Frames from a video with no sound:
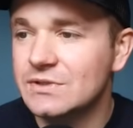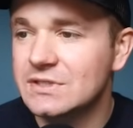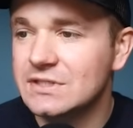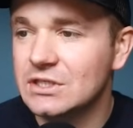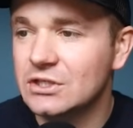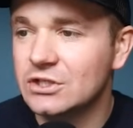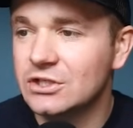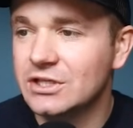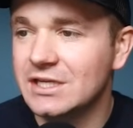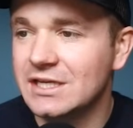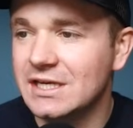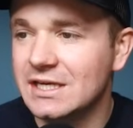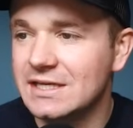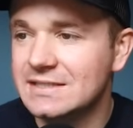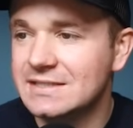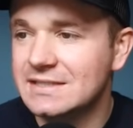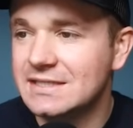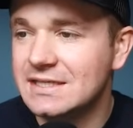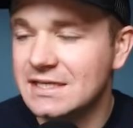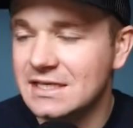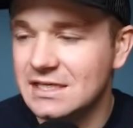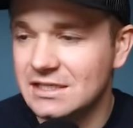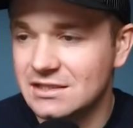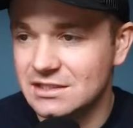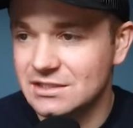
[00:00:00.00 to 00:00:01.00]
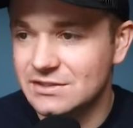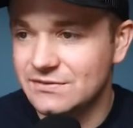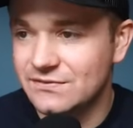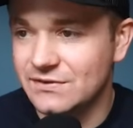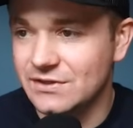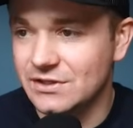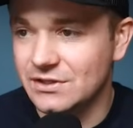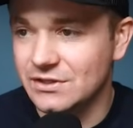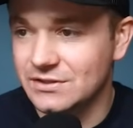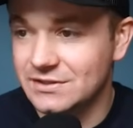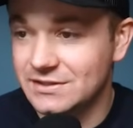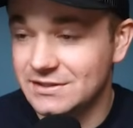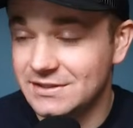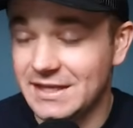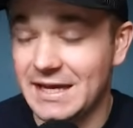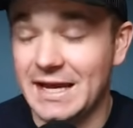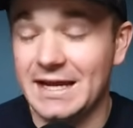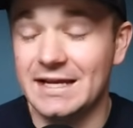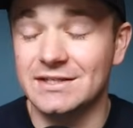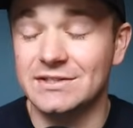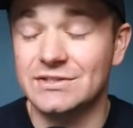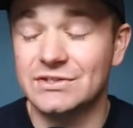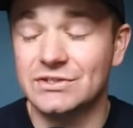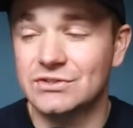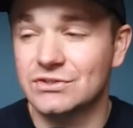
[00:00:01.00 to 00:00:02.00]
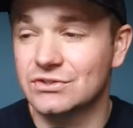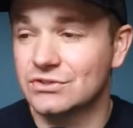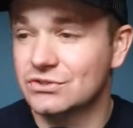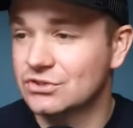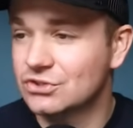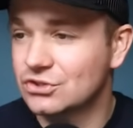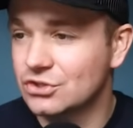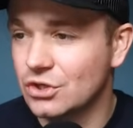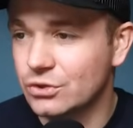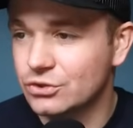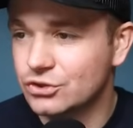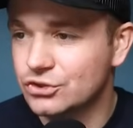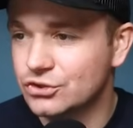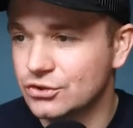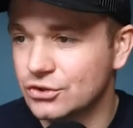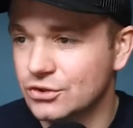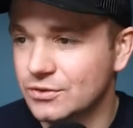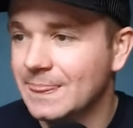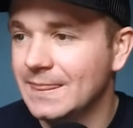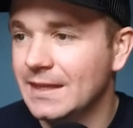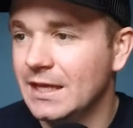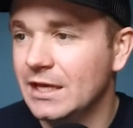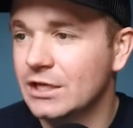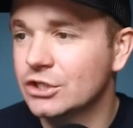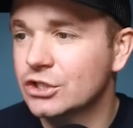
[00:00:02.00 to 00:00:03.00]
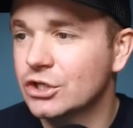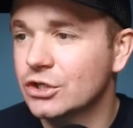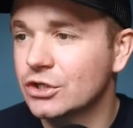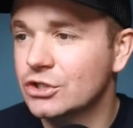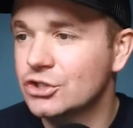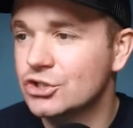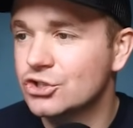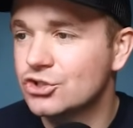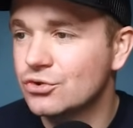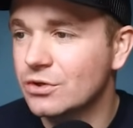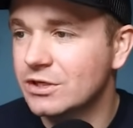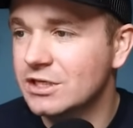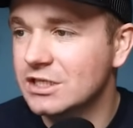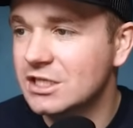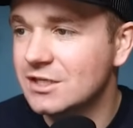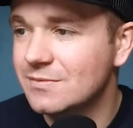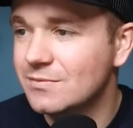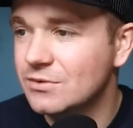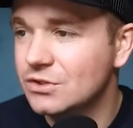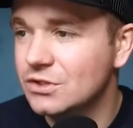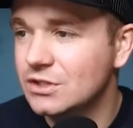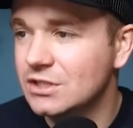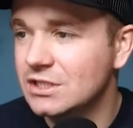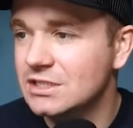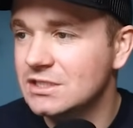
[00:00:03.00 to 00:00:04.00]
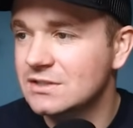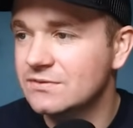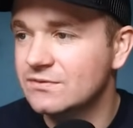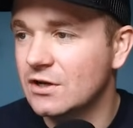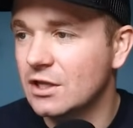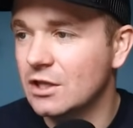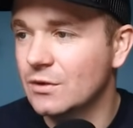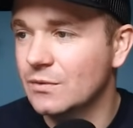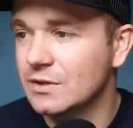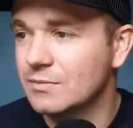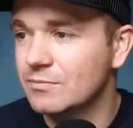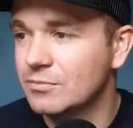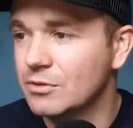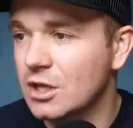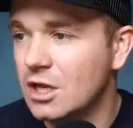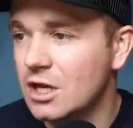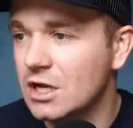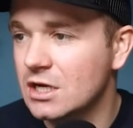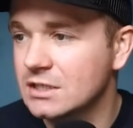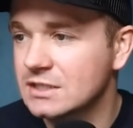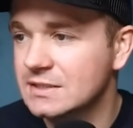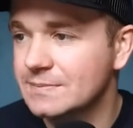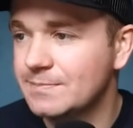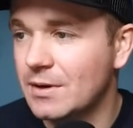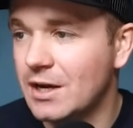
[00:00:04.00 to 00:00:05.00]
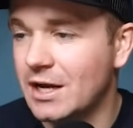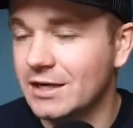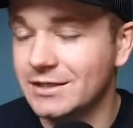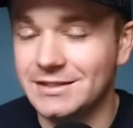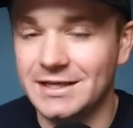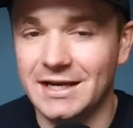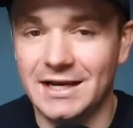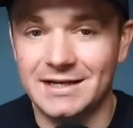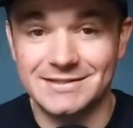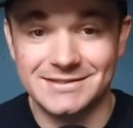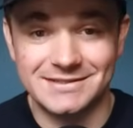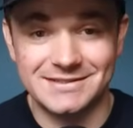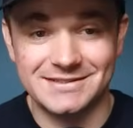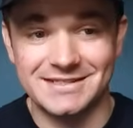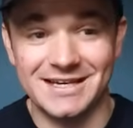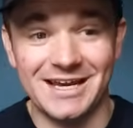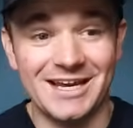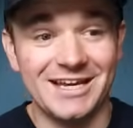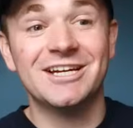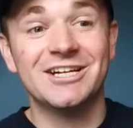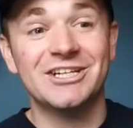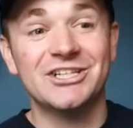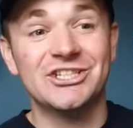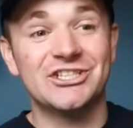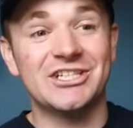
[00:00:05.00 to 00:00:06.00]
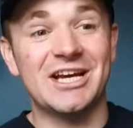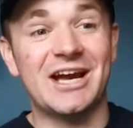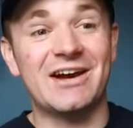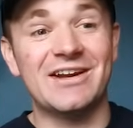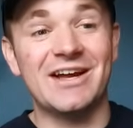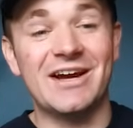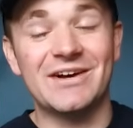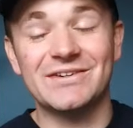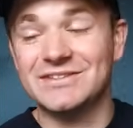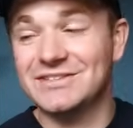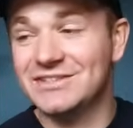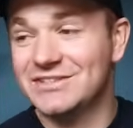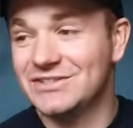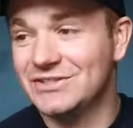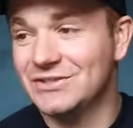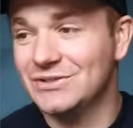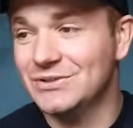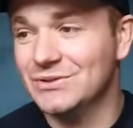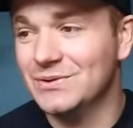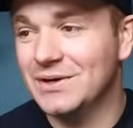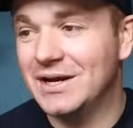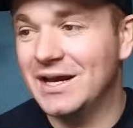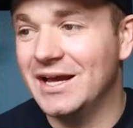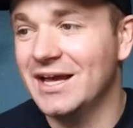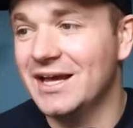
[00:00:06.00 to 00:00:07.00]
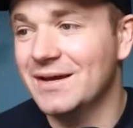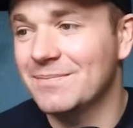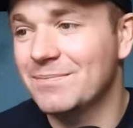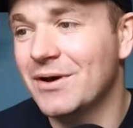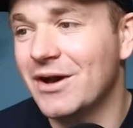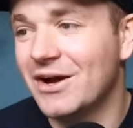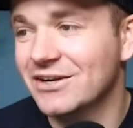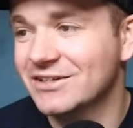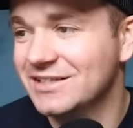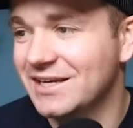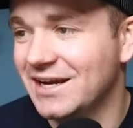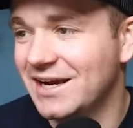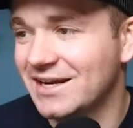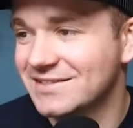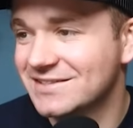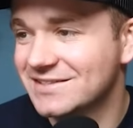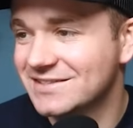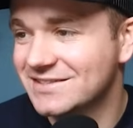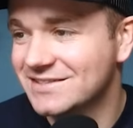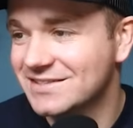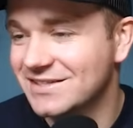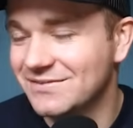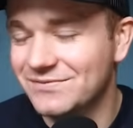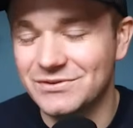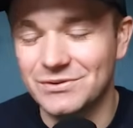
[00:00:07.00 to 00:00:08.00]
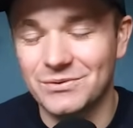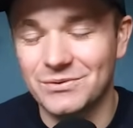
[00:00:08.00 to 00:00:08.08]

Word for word: learning is key in this field. That is so true. Encourage joining communities, following blogs, podcasts. Hey, shout out to uh, podcasts. If you